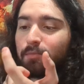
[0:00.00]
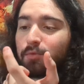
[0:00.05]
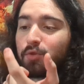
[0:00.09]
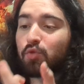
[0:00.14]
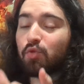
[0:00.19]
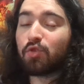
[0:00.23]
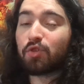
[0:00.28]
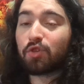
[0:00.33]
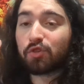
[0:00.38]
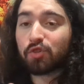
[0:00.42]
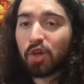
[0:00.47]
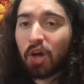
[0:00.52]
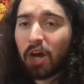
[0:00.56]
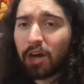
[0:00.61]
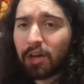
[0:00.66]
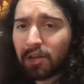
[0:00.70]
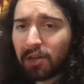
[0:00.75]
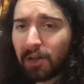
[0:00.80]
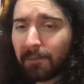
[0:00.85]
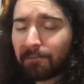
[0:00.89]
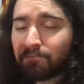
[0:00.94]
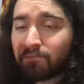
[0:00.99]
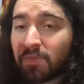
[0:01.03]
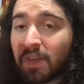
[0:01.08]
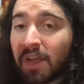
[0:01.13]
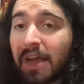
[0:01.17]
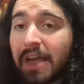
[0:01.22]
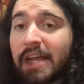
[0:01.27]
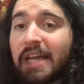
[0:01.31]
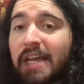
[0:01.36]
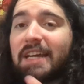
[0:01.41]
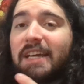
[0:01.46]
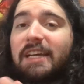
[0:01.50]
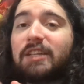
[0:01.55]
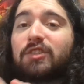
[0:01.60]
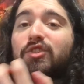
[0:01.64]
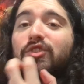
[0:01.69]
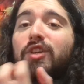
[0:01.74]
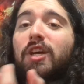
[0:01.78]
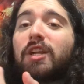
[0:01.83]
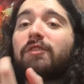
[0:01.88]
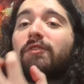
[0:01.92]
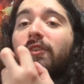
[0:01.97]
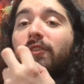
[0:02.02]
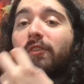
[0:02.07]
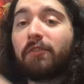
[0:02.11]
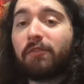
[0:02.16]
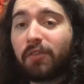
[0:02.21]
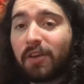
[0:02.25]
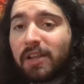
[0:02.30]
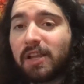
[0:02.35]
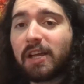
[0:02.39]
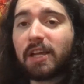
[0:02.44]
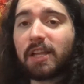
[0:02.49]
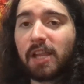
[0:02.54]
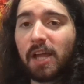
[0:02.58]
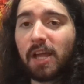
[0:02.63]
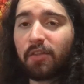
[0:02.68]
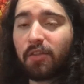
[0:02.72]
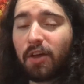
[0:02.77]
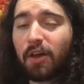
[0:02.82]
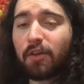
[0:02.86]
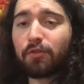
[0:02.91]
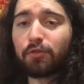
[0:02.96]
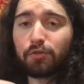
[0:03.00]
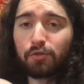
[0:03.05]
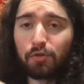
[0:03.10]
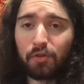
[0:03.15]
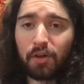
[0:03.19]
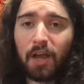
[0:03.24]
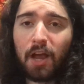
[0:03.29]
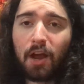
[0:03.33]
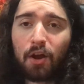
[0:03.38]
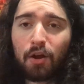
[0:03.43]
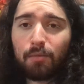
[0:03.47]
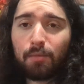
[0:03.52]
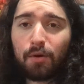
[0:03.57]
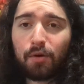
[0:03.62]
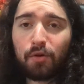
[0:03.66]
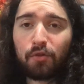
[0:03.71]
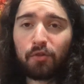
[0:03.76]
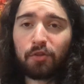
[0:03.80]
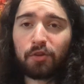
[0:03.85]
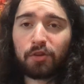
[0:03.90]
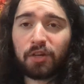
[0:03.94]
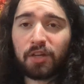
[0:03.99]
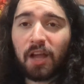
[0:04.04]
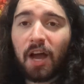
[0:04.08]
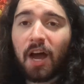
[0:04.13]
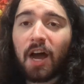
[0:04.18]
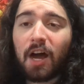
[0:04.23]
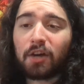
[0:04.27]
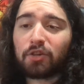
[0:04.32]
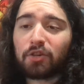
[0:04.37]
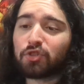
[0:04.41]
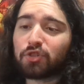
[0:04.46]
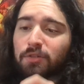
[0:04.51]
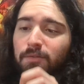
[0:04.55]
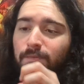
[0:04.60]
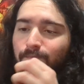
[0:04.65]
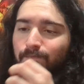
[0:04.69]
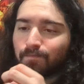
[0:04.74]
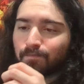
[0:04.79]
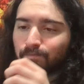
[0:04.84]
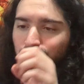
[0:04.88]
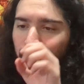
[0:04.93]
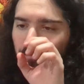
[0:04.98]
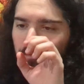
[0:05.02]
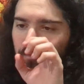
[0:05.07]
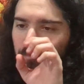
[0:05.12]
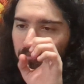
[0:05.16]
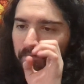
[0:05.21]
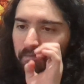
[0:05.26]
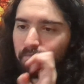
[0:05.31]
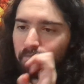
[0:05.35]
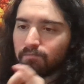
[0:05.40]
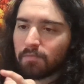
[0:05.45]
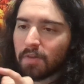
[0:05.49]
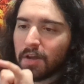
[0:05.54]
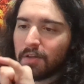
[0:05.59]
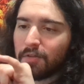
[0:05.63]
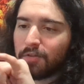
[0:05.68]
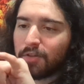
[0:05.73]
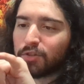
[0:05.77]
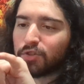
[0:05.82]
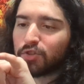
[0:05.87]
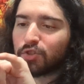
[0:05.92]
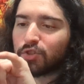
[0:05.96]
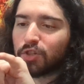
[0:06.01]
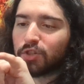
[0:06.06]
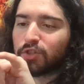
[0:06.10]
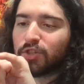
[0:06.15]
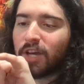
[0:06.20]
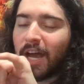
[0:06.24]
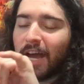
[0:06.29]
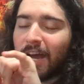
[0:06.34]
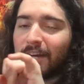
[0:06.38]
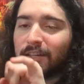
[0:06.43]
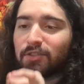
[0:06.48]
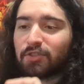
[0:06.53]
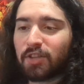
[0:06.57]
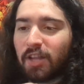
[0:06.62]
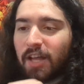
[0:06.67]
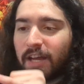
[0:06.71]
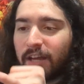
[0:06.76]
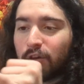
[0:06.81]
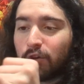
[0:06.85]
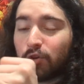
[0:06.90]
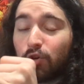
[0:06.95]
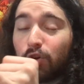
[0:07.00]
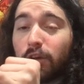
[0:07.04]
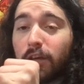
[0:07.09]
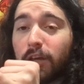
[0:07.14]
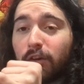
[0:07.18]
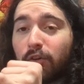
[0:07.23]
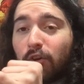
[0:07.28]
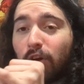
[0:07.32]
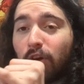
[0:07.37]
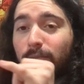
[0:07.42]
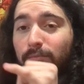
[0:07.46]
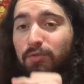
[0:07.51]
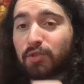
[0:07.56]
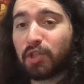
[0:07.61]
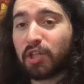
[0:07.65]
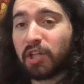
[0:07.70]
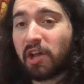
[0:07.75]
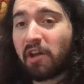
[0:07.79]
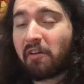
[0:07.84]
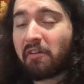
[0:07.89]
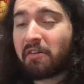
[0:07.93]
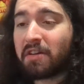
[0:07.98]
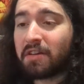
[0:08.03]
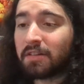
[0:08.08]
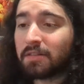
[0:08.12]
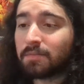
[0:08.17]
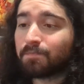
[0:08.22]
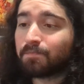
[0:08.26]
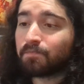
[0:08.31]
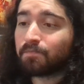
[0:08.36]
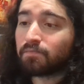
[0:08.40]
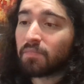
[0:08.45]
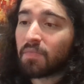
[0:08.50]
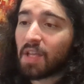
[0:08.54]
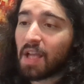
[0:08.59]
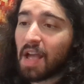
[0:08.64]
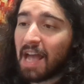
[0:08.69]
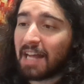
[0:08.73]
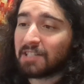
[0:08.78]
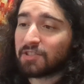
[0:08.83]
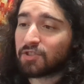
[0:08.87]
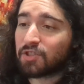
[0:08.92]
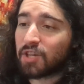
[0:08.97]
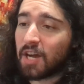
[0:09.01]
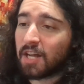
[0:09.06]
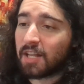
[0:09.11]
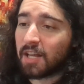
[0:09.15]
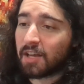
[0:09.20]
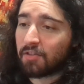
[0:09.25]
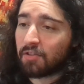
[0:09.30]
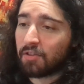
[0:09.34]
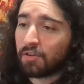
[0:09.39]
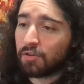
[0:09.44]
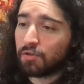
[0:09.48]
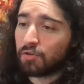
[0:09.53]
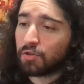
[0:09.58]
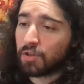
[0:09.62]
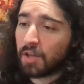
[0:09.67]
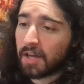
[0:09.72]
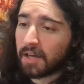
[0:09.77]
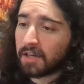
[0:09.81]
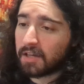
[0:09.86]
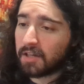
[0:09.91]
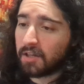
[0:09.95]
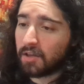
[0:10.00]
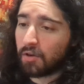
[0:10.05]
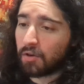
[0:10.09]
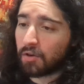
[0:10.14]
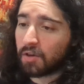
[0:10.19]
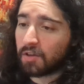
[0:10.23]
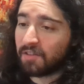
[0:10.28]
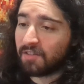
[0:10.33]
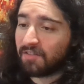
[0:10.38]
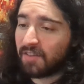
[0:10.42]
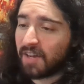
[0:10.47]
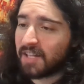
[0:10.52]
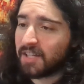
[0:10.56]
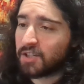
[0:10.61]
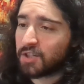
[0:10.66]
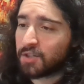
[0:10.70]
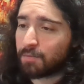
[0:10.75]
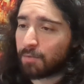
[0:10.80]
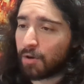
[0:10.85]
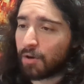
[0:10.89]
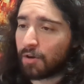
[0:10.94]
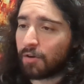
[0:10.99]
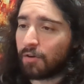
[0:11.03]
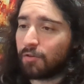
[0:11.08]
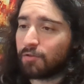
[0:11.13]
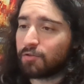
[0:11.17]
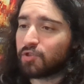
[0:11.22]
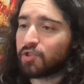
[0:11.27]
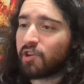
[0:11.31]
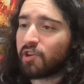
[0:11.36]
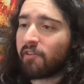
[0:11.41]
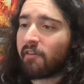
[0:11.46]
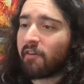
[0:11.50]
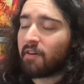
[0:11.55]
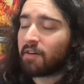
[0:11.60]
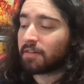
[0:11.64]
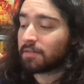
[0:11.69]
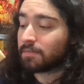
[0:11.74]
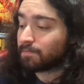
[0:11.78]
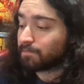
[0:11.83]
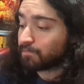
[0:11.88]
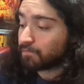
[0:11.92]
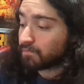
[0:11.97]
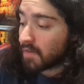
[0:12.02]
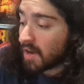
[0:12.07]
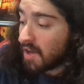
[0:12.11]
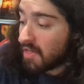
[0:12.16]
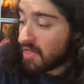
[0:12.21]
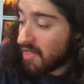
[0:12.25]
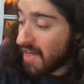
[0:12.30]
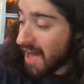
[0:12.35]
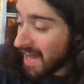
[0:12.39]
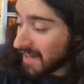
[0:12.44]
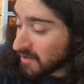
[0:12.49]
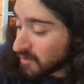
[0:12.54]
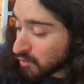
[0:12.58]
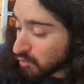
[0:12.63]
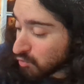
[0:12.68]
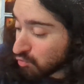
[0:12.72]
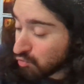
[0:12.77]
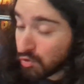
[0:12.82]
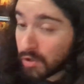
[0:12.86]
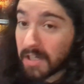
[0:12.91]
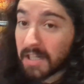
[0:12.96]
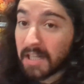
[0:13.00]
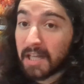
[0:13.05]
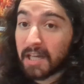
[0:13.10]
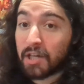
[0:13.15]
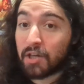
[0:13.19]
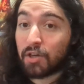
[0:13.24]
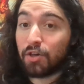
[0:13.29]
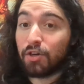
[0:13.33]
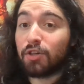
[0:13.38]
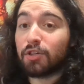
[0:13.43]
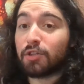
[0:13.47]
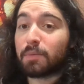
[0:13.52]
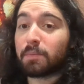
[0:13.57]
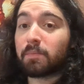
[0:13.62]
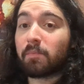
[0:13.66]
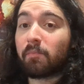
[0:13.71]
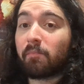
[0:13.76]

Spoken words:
between the chocolate, instead of a filling like the other two, the caramel and the ganache, this just has like cookie crumbs in it. And it's got like the little confetti sprinkles. That is really good.